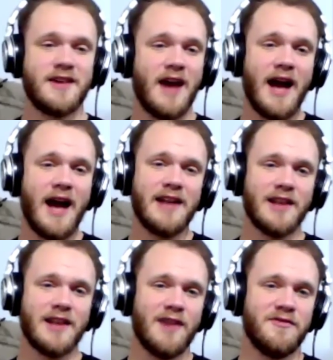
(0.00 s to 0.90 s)
so I
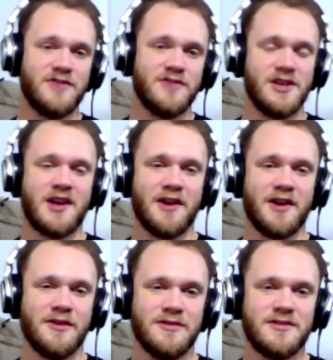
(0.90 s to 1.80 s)
love
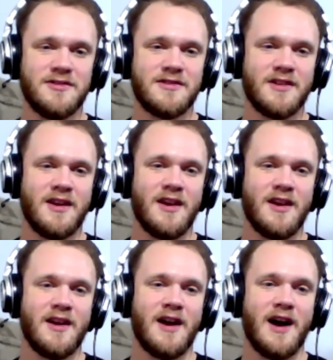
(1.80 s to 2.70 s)
G-code's
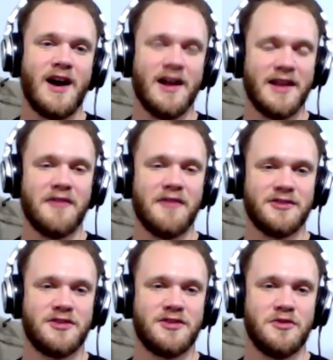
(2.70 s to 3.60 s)
level
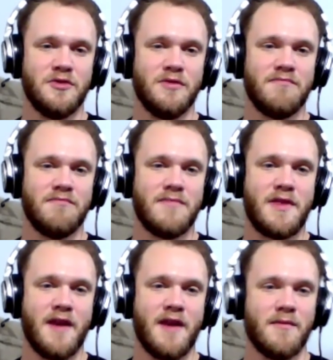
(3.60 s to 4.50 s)
2
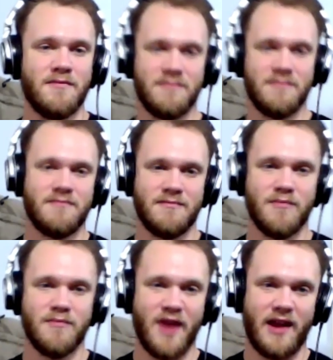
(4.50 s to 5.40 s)
thumb
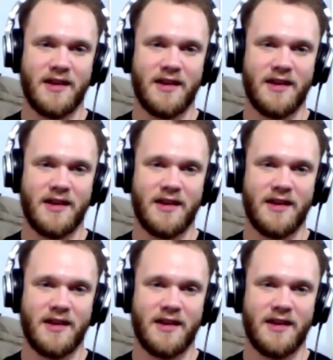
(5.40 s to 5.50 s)
brake.